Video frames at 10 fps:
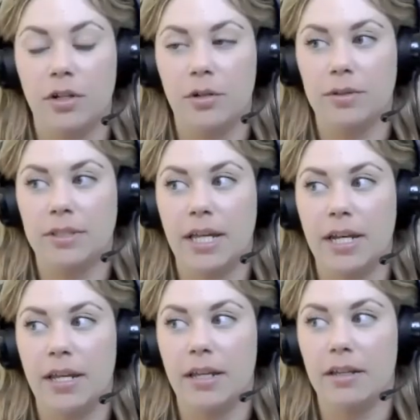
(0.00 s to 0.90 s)

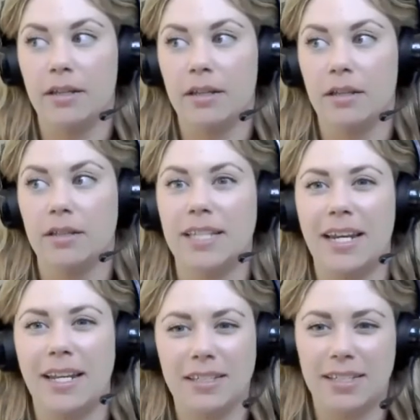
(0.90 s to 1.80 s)
Setting
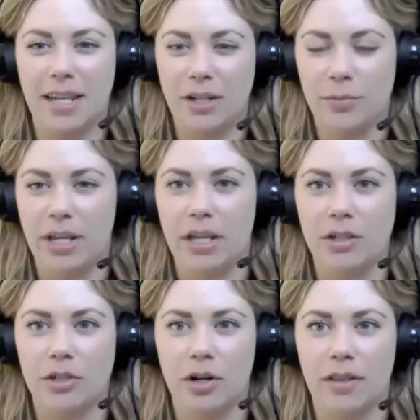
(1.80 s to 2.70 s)
the stage,
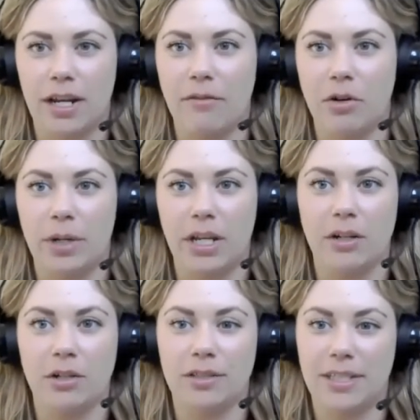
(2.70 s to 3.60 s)
making sure that everybody
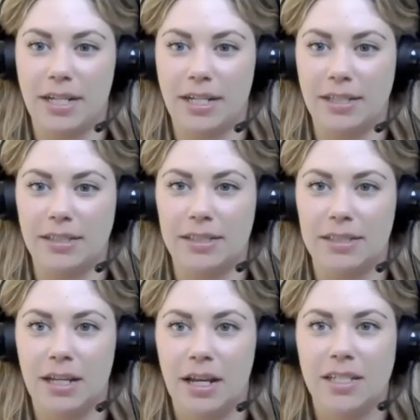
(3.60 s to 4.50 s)

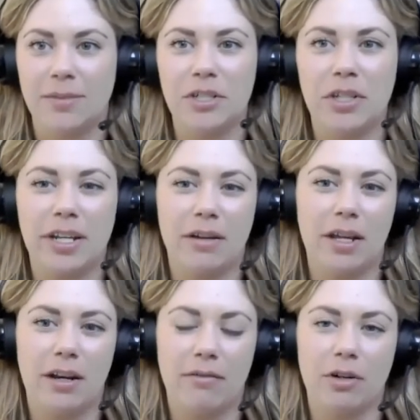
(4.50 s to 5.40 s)
understands, especially
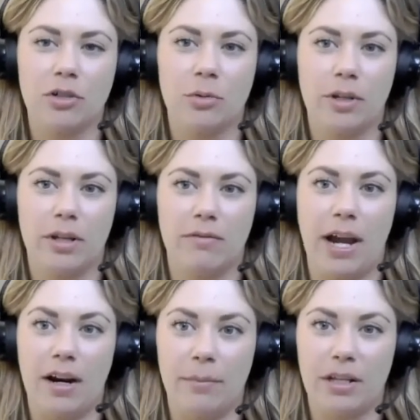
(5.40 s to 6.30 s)
in a virtual
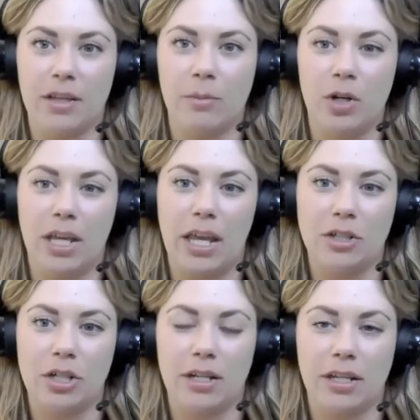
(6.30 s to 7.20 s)
environment,
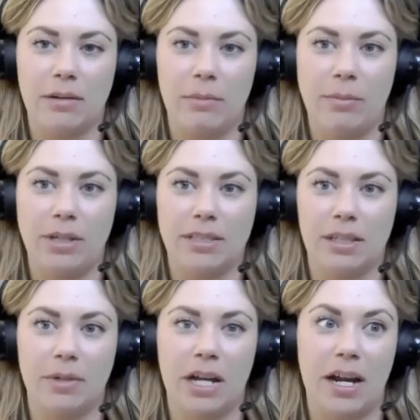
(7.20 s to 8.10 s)
communication can maybe
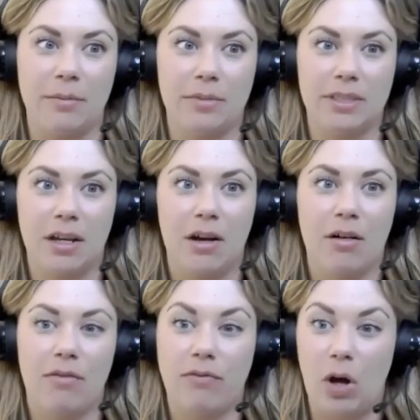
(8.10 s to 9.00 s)
sometimes
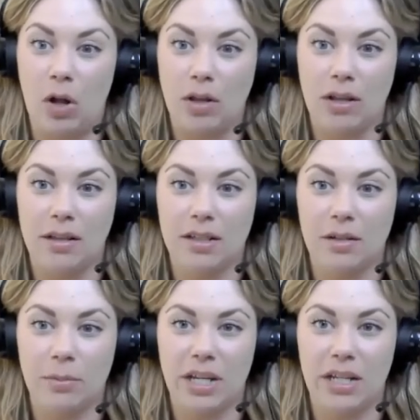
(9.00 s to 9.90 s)
fall a
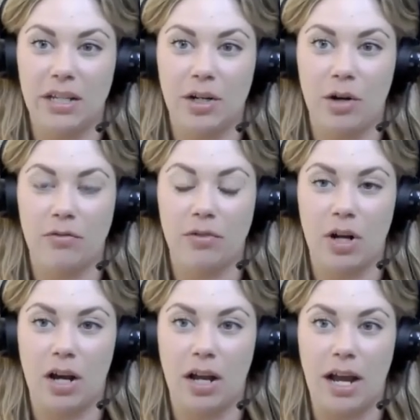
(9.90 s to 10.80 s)
little bit, if you're
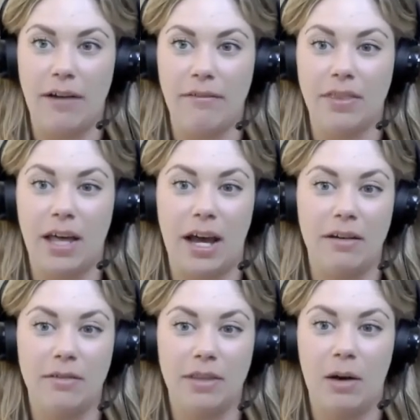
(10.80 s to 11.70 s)
not having
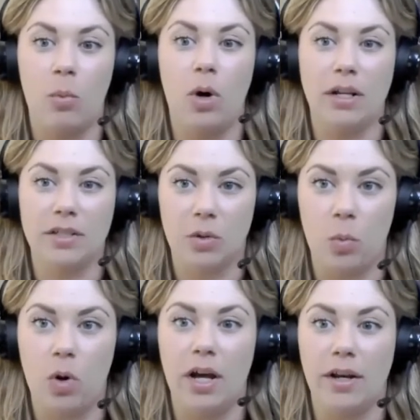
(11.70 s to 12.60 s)
that
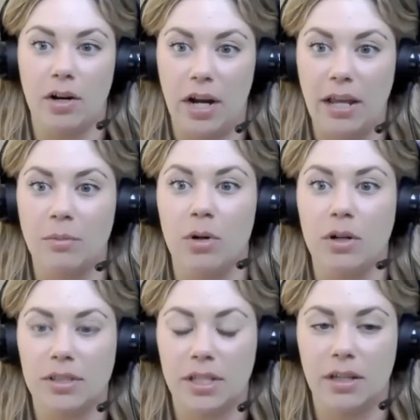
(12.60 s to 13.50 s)
one-to-one or
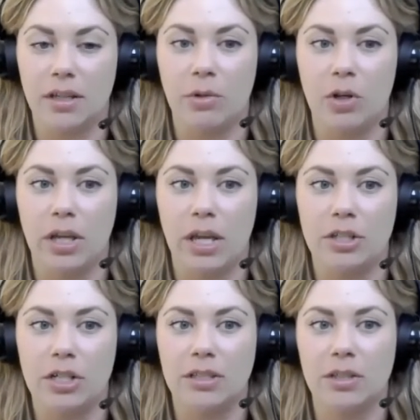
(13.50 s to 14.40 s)
in-person communication.